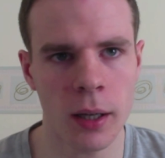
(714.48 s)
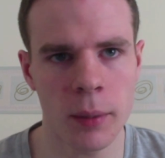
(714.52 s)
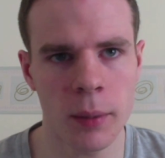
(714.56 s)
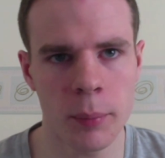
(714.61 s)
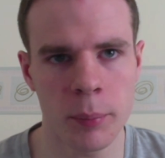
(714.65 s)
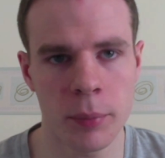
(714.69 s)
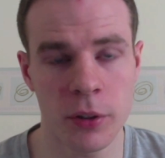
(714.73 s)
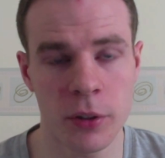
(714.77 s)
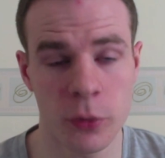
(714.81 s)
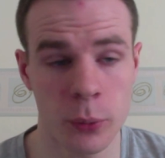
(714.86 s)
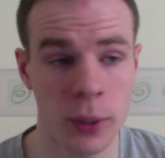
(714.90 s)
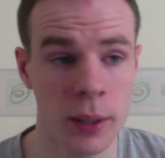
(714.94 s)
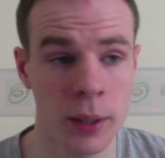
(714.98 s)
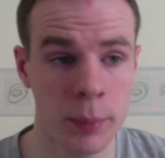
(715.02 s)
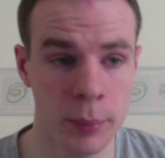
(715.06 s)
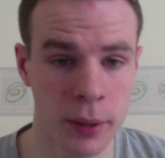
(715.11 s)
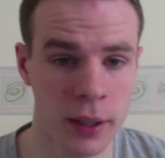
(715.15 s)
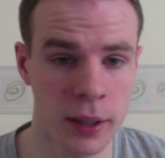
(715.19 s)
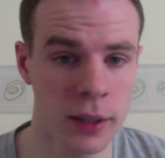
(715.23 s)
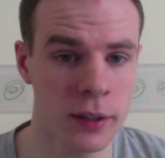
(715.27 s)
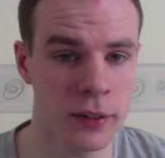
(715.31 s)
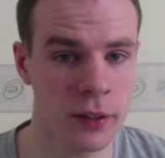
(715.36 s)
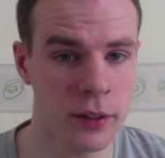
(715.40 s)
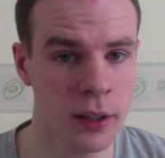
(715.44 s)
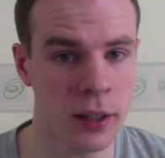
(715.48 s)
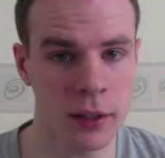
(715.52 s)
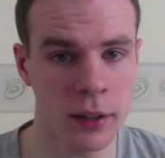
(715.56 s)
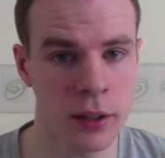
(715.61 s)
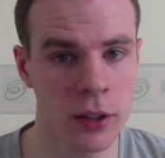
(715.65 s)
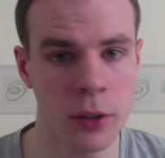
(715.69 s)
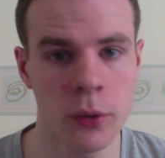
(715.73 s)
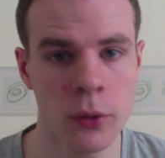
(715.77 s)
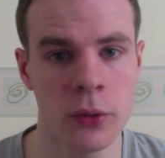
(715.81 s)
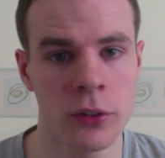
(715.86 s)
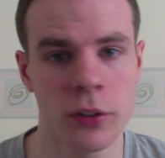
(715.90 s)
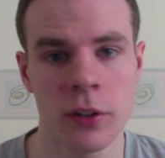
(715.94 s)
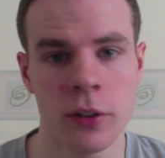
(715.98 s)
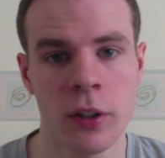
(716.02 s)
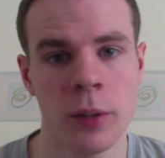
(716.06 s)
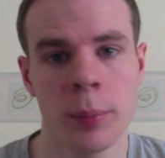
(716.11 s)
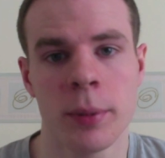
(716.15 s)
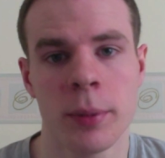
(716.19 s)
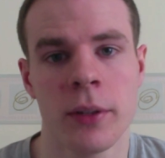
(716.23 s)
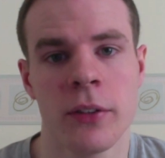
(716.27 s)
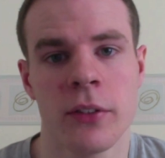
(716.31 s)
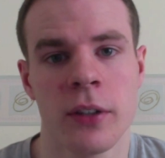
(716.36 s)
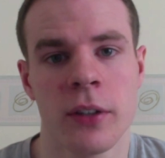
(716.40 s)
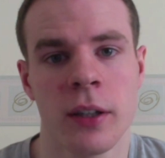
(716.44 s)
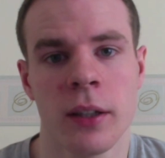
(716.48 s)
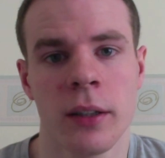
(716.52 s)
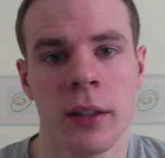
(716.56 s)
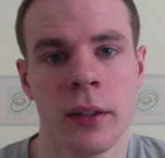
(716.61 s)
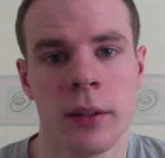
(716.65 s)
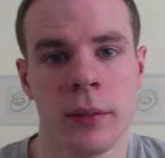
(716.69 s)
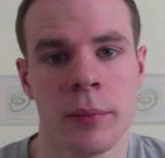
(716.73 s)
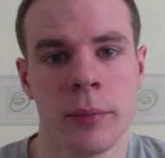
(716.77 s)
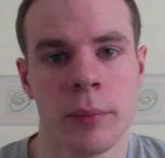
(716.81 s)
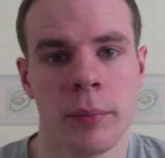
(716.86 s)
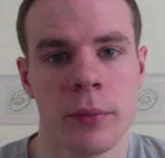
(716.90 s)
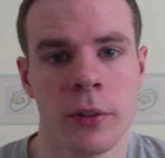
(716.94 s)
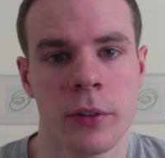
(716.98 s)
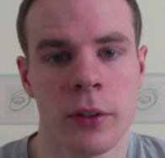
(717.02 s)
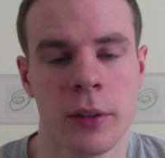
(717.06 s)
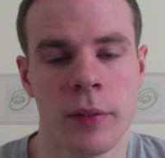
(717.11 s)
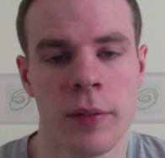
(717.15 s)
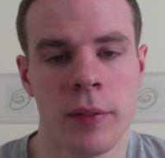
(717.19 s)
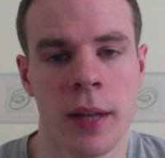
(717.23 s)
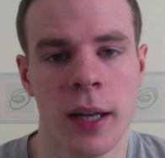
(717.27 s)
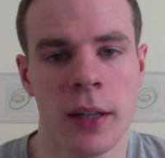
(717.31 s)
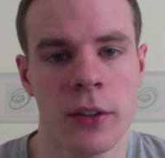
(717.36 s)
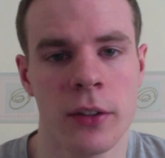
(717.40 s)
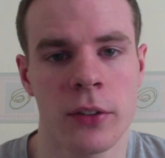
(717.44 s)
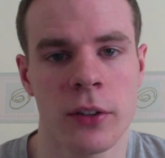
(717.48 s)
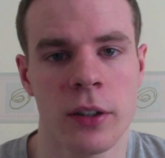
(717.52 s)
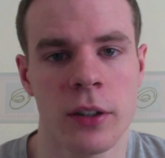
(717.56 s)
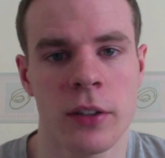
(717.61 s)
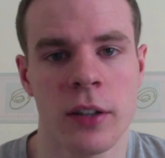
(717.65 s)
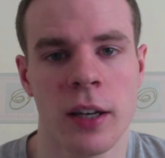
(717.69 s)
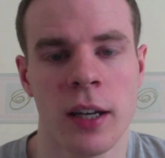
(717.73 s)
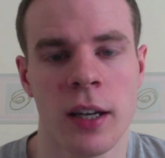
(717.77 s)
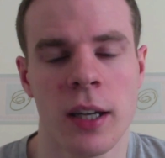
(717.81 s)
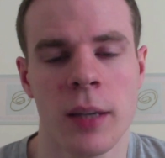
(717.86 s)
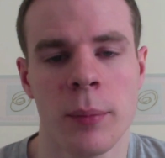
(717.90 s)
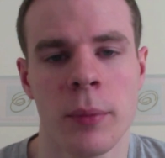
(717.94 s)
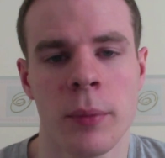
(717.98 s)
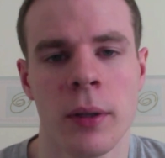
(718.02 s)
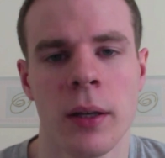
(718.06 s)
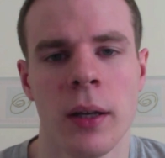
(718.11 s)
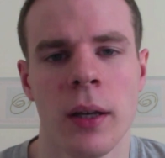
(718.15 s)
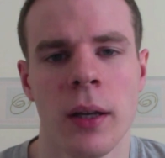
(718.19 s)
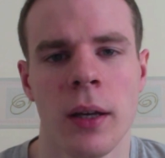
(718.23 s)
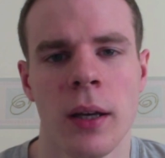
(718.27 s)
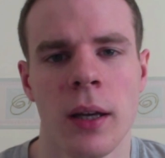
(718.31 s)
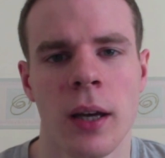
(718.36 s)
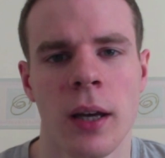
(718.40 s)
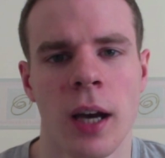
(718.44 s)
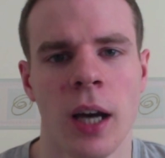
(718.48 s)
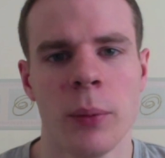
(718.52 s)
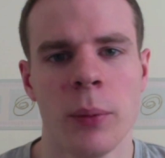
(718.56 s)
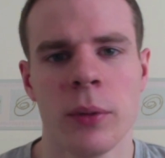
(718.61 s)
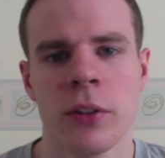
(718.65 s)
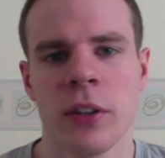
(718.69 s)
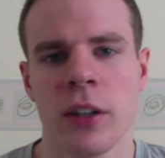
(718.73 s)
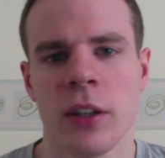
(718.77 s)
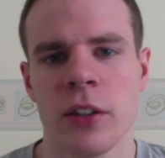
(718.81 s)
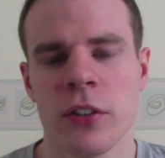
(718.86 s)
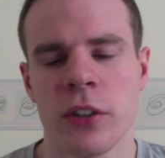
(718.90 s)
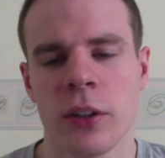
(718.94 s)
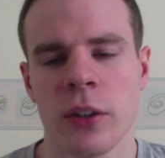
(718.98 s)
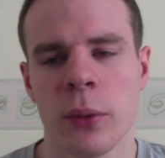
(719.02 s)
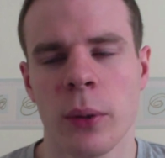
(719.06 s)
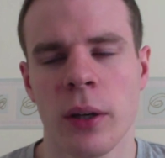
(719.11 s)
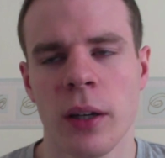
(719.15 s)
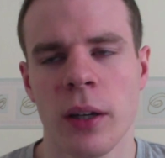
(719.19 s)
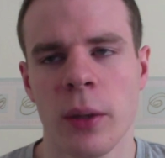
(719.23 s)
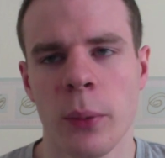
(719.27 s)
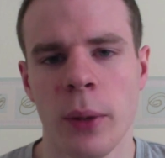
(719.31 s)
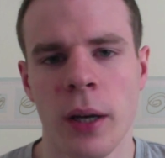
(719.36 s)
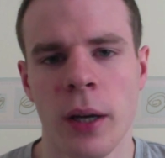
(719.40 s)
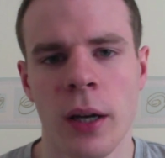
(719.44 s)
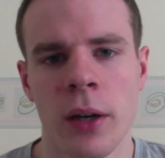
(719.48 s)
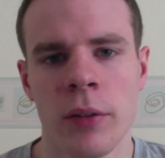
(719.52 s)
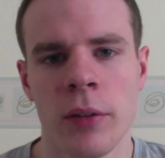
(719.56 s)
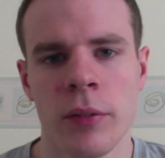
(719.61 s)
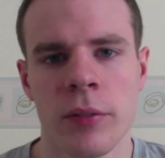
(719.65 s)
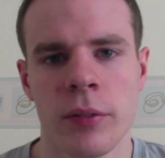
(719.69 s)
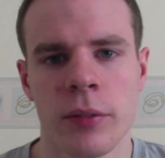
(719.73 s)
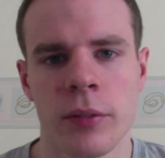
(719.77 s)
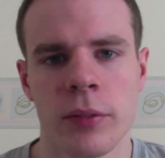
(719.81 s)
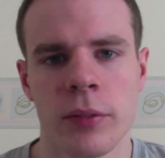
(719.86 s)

between being diagnosed and up until sort of that sort of time, I was actually quite aware of